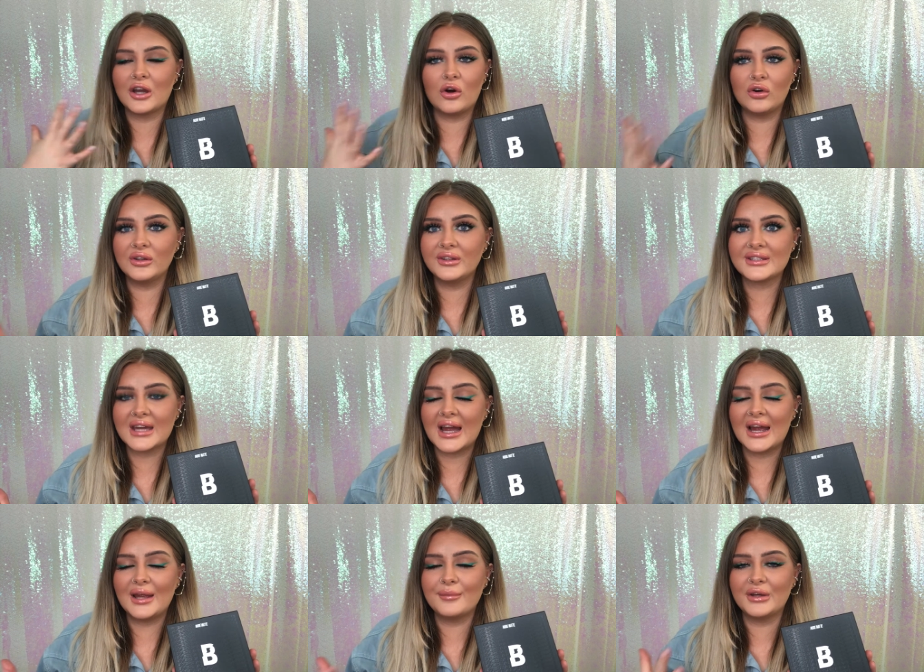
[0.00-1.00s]
all the
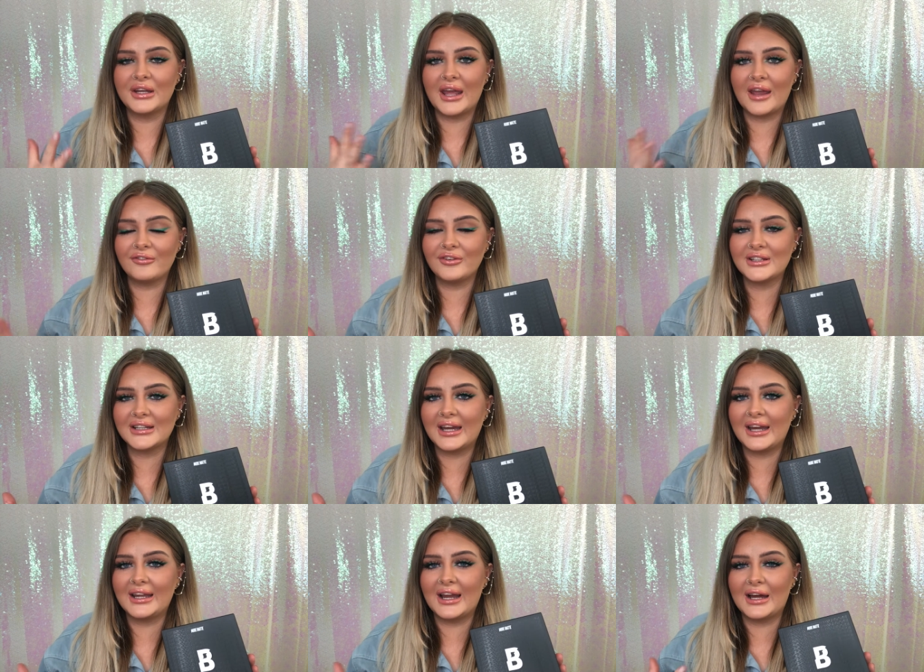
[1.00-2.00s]
time and every
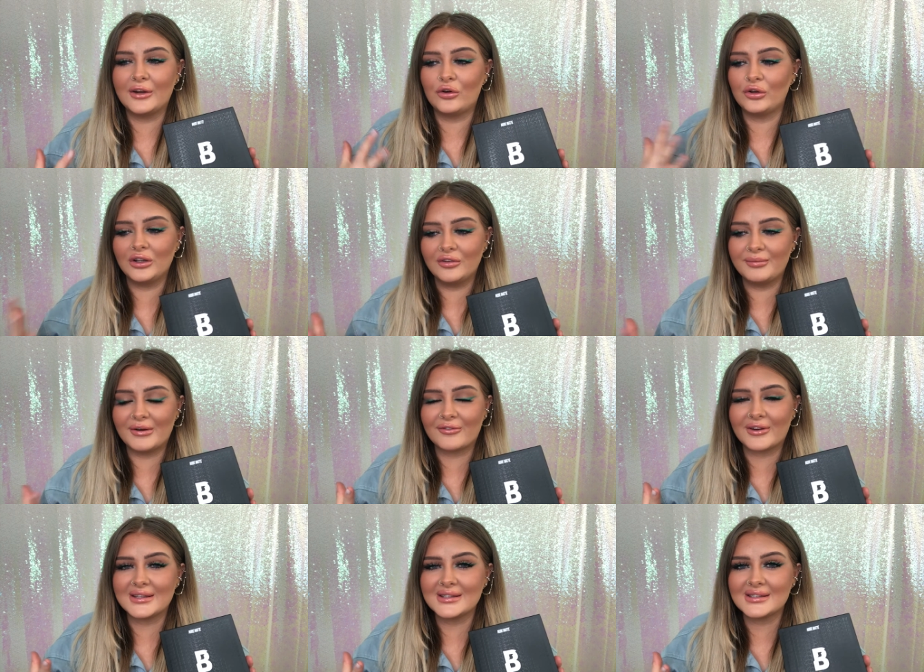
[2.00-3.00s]
day, and all of my
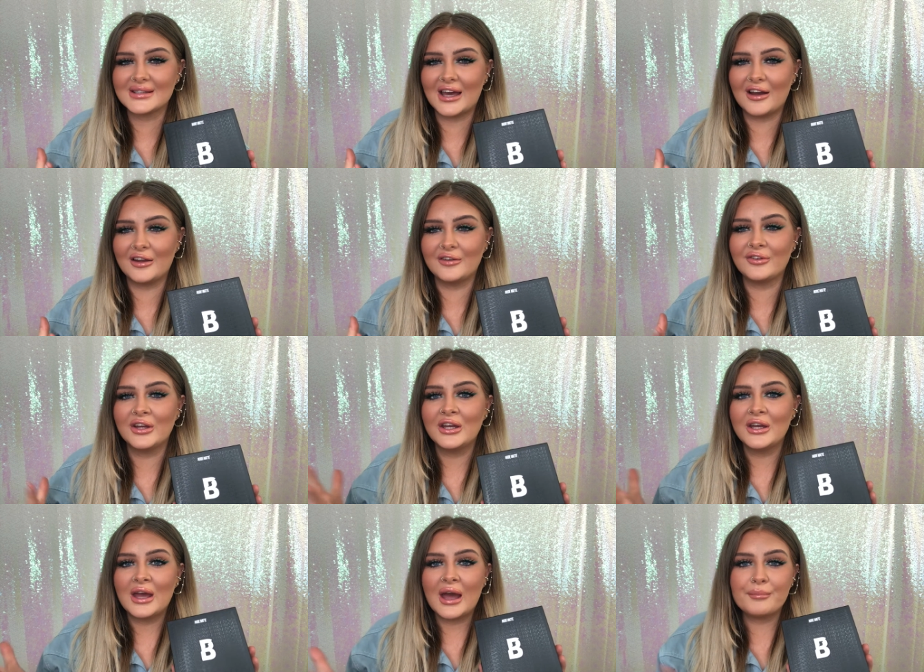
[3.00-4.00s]
friends that I've
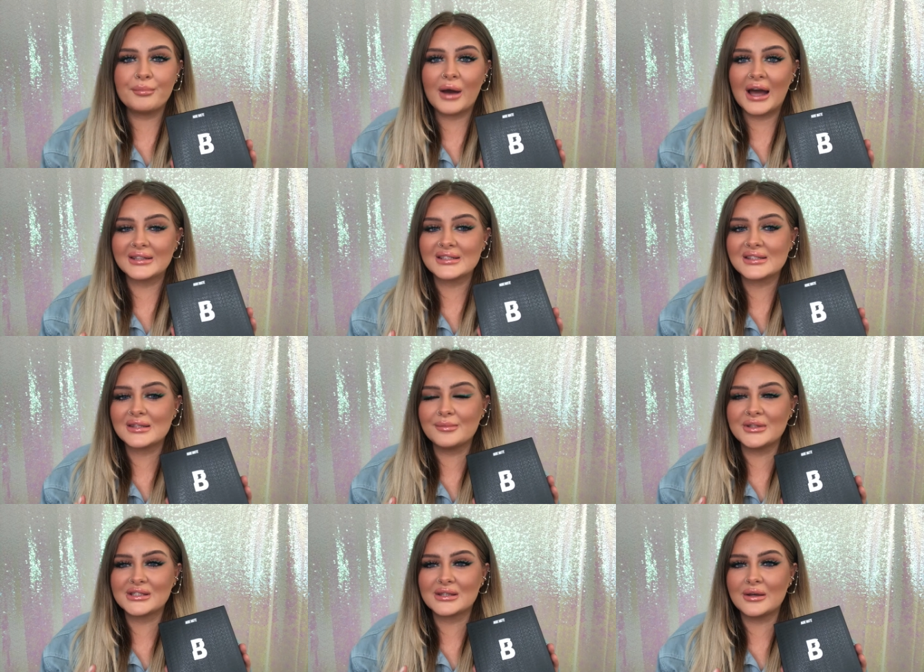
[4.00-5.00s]
added them
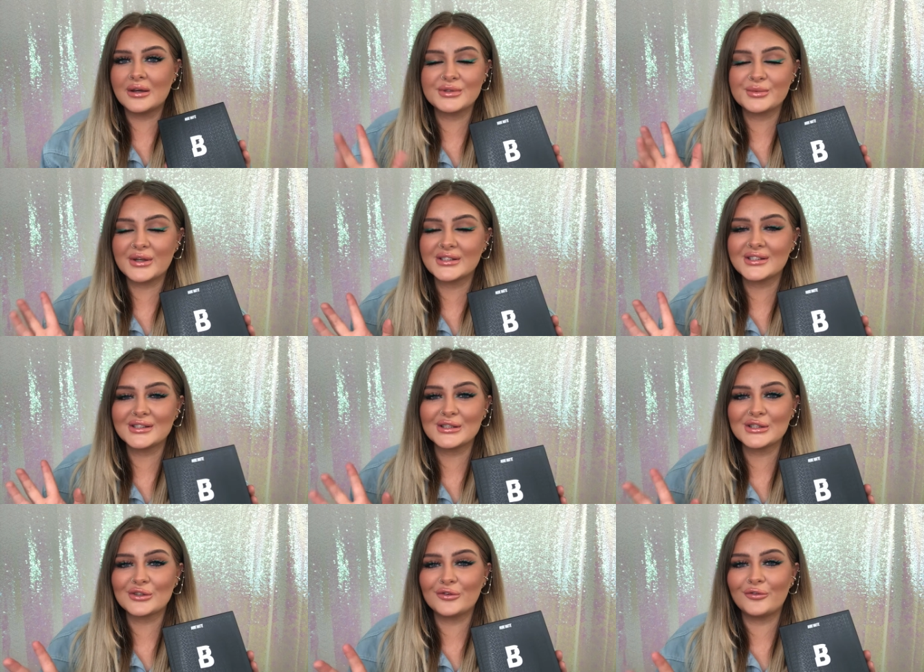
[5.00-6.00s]
into the Christmas presents
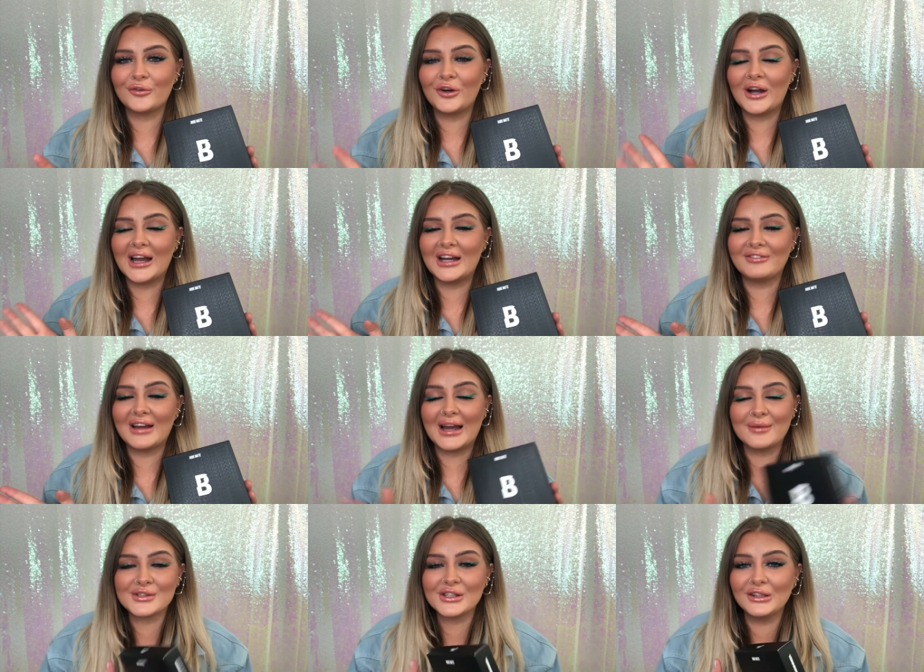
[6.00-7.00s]
and stuff for have
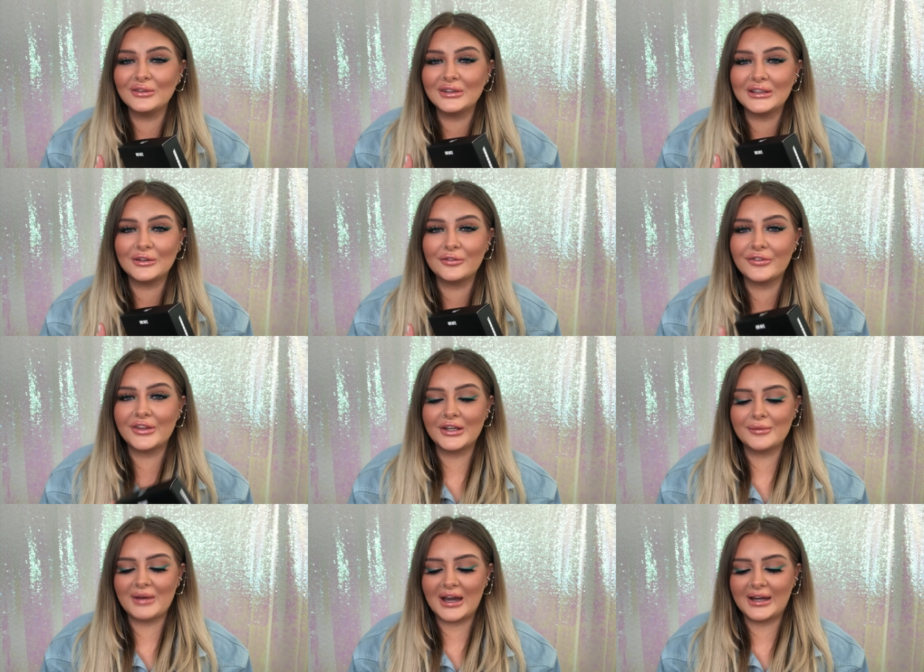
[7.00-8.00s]
absolutely loved
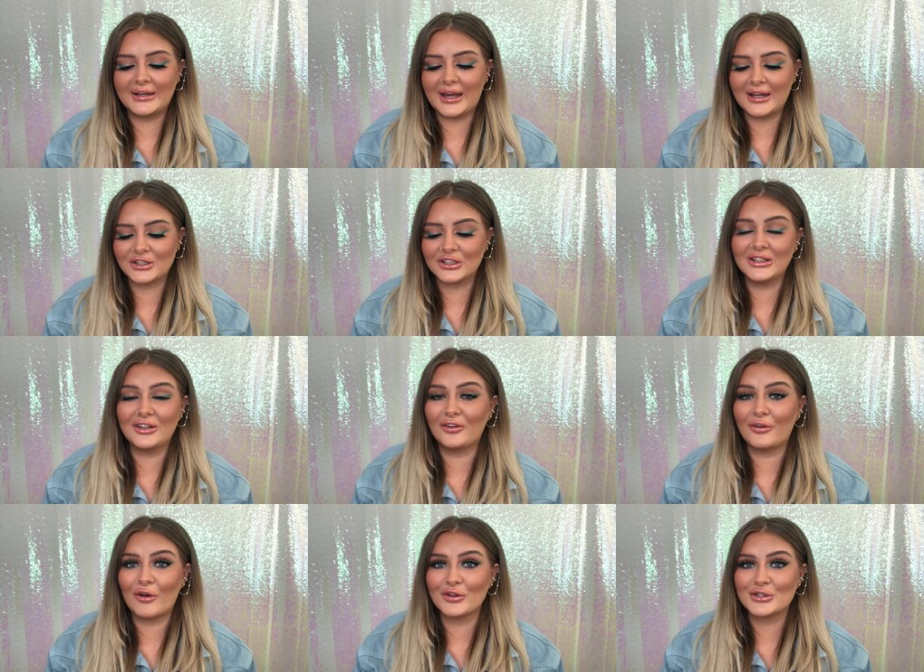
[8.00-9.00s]
them and actually
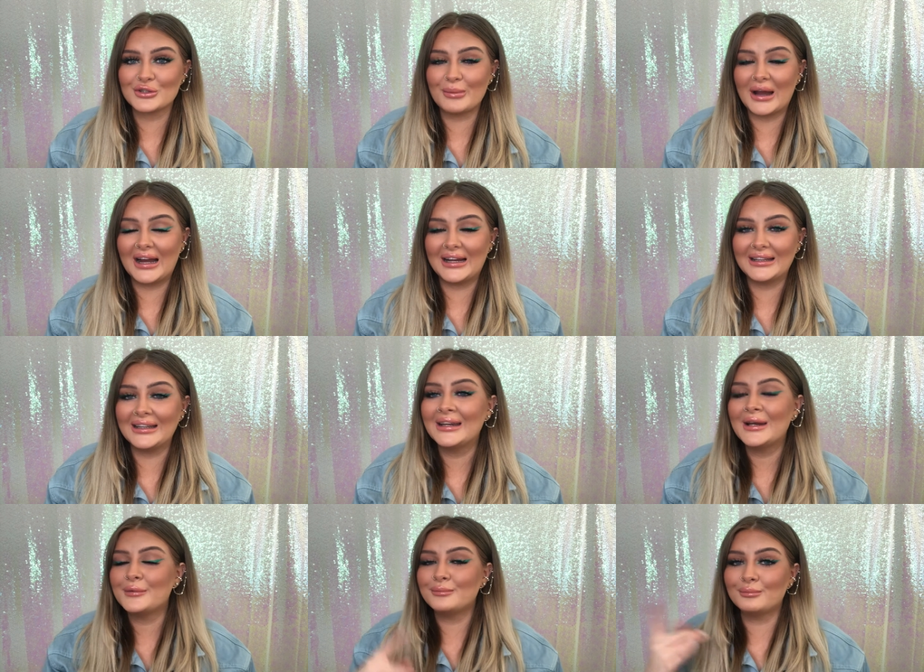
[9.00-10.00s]
gone on to buy
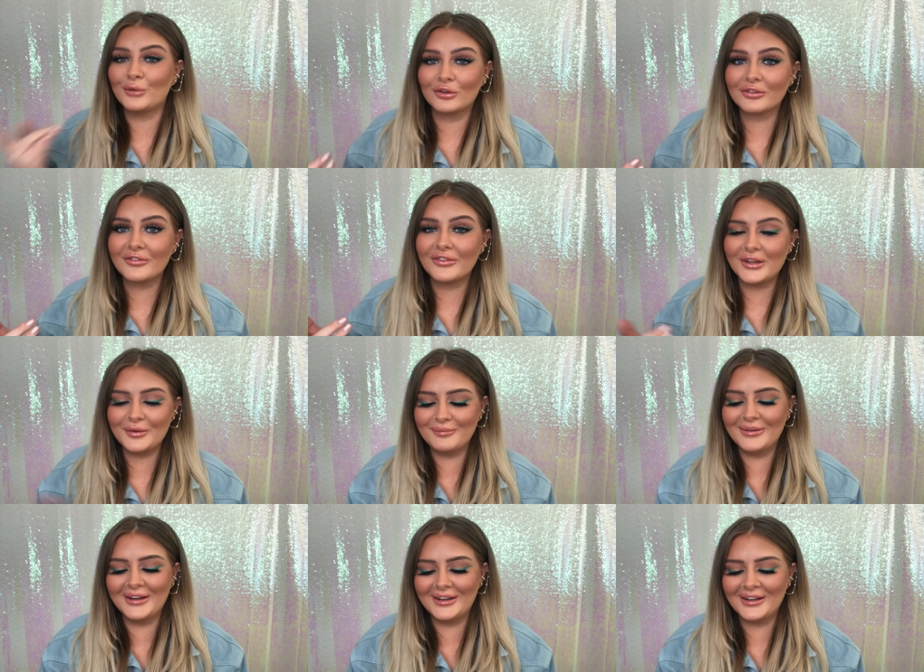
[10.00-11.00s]
more of them